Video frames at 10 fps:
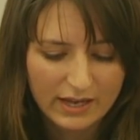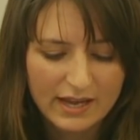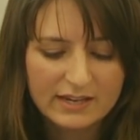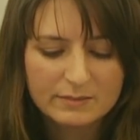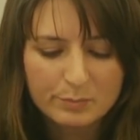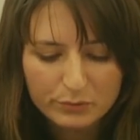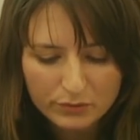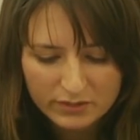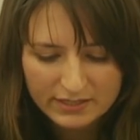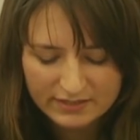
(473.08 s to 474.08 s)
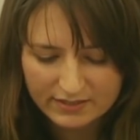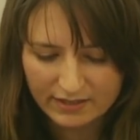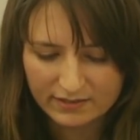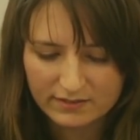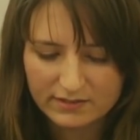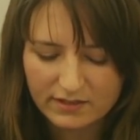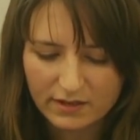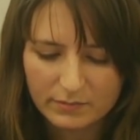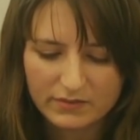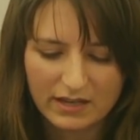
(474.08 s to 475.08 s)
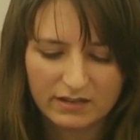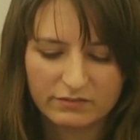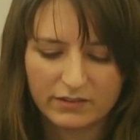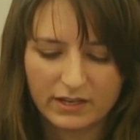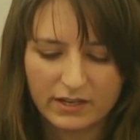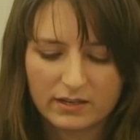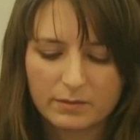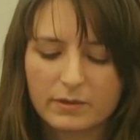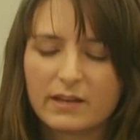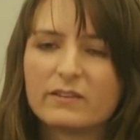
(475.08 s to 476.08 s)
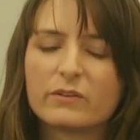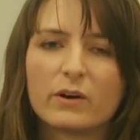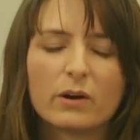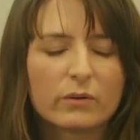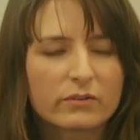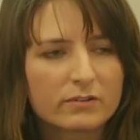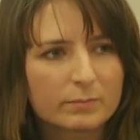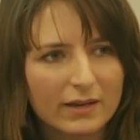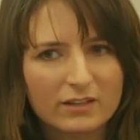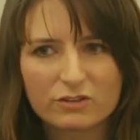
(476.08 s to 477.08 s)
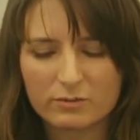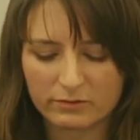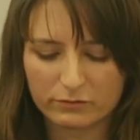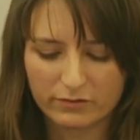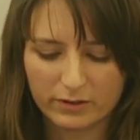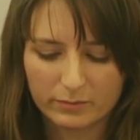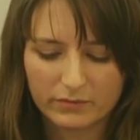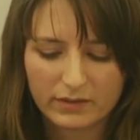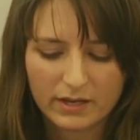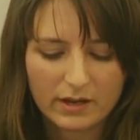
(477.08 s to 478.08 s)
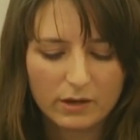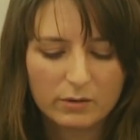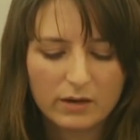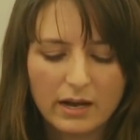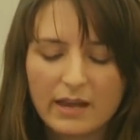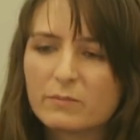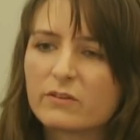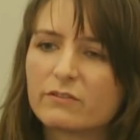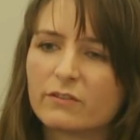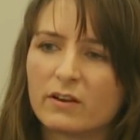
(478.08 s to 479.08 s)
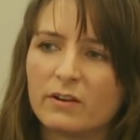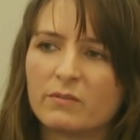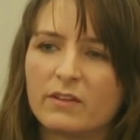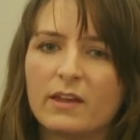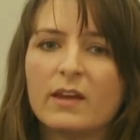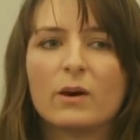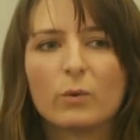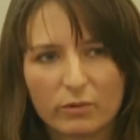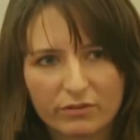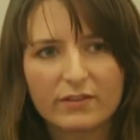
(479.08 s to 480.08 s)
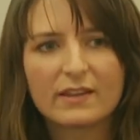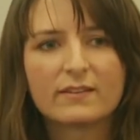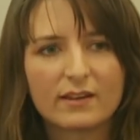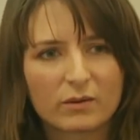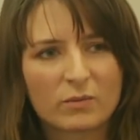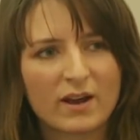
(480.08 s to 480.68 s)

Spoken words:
In its broadest sense, the term Salafi can apply to a whole spectrum of groups who claim to follow the authentic